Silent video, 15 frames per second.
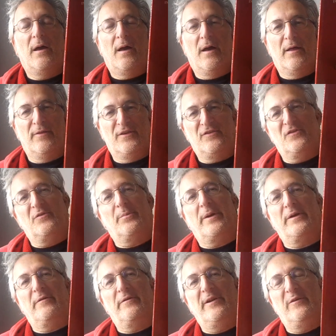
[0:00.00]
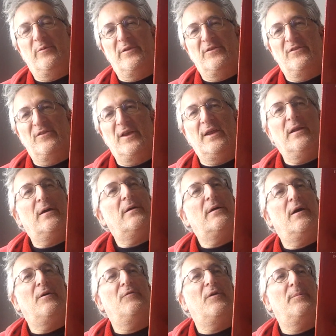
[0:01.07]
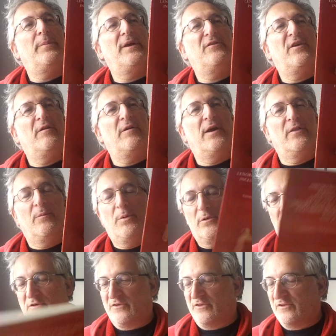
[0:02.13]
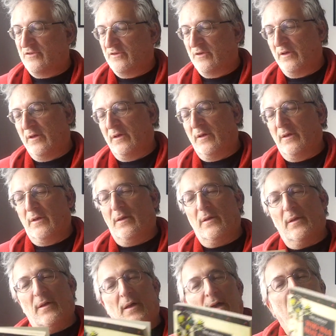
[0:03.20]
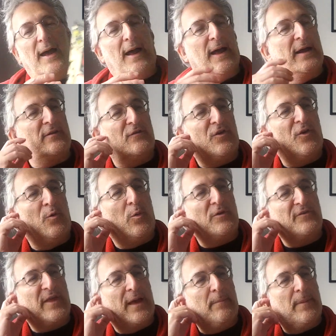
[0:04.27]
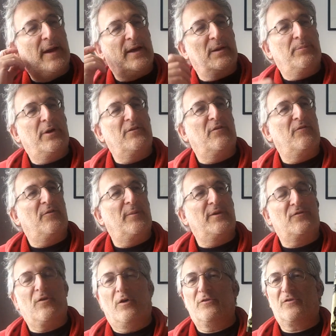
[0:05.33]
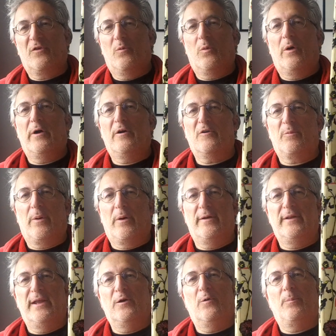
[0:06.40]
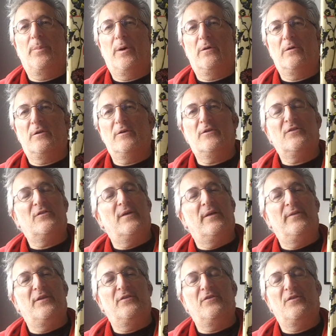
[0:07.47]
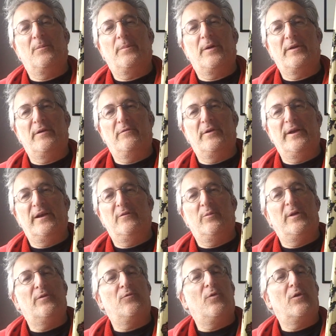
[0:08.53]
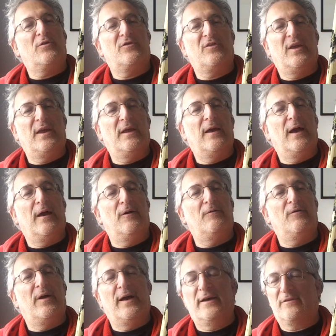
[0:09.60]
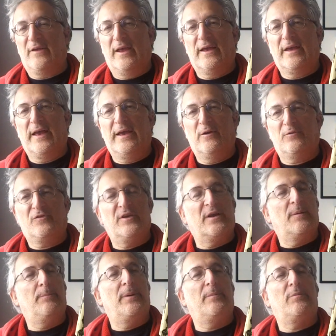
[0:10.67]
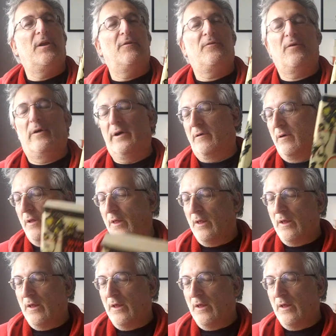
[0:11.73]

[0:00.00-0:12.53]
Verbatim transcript: Uh, this is a buddy read with Xena over at Beating Around the Books. And who was that man? A present for Mr. Oscar Wilde by Neil Bartlett, and this is a buddy read with Roxy over at a chaotic bibliophile.